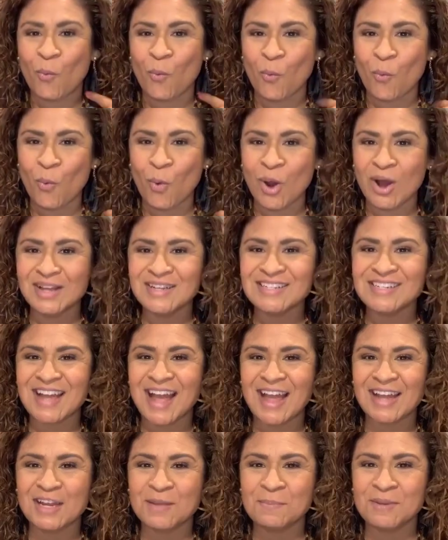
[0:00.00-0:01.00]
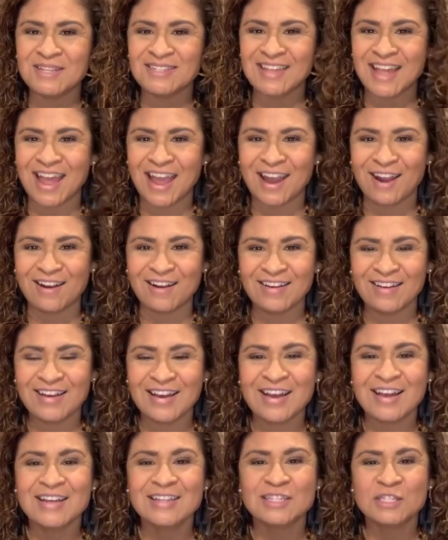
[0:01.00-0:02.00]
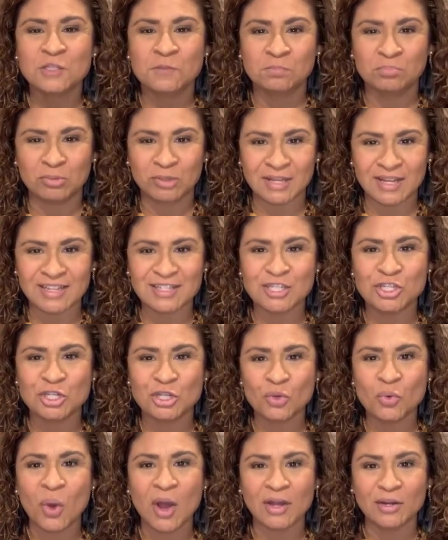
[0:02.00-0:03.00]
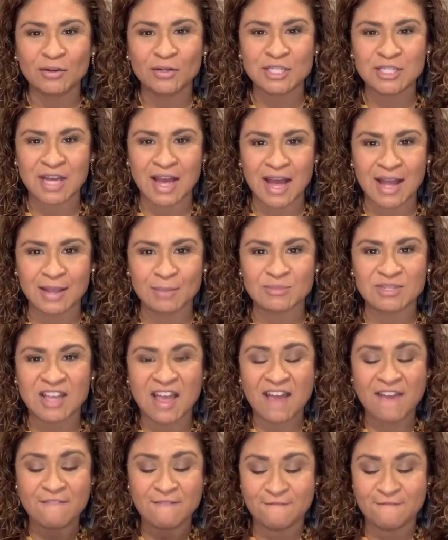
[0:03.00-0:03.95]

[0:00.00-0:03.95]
One tiny piece of hair split 200 times,